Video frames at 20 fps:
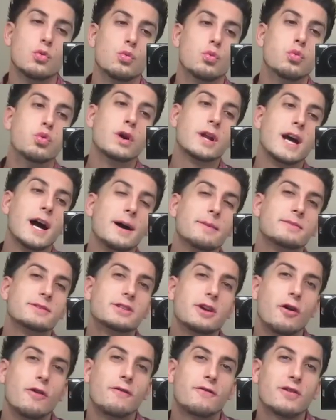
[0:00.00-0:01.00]
What up,
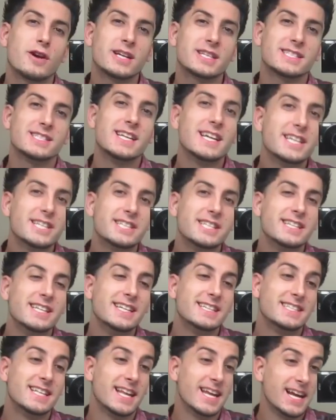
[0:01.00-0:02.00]
Dope Fresh Nation?
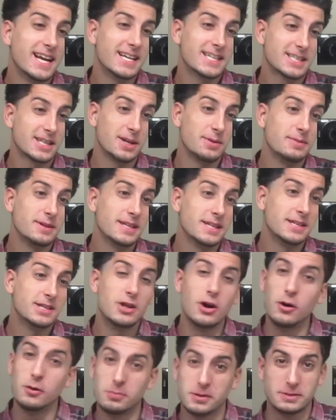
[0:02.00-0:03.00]
And today is going to be a
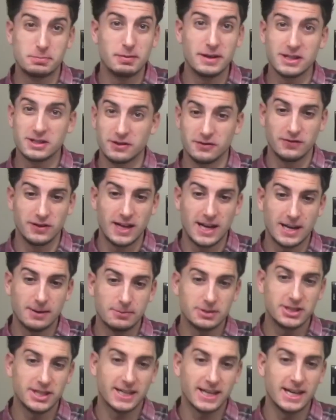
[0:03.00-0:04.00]
dope special vlog.
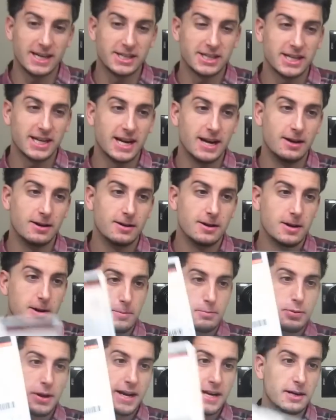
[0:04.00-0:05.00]
Well, check it out, check it out.
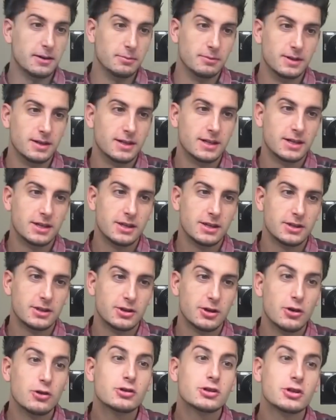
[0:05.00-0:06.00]
Bam!
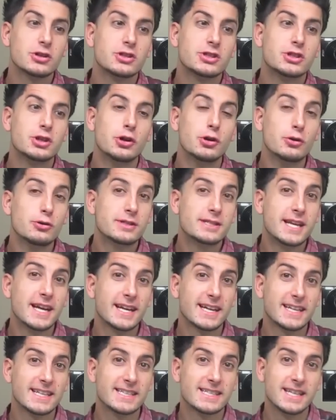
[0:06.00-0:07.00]
Those are 2
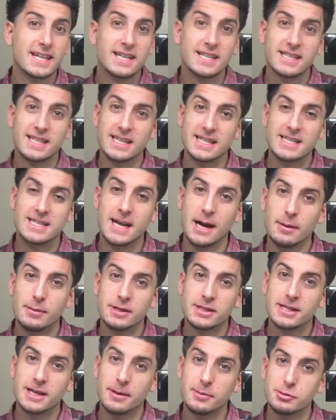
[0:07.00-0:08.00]
tickets to
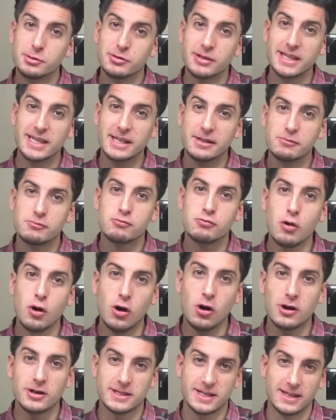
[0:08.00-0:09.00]
WWE
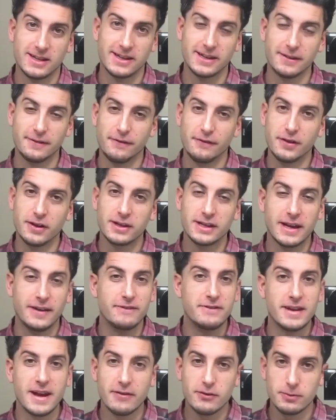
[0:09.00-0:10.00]
Raw tonight in Philly.
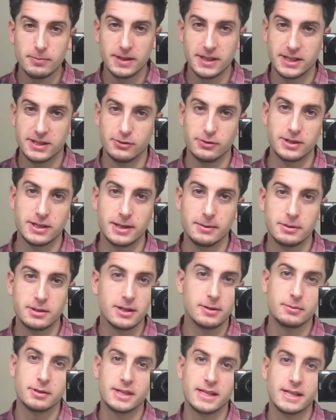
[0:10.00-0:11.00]
I've never been to a
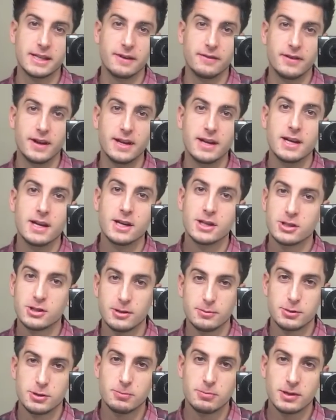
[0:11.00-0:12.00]
WWE event, so
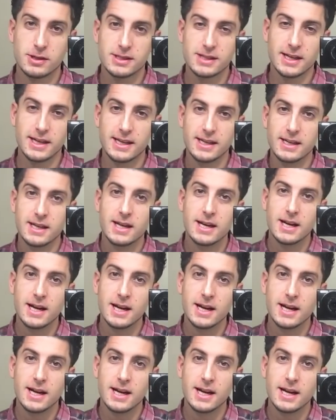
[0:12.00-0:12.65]
I'm super excited.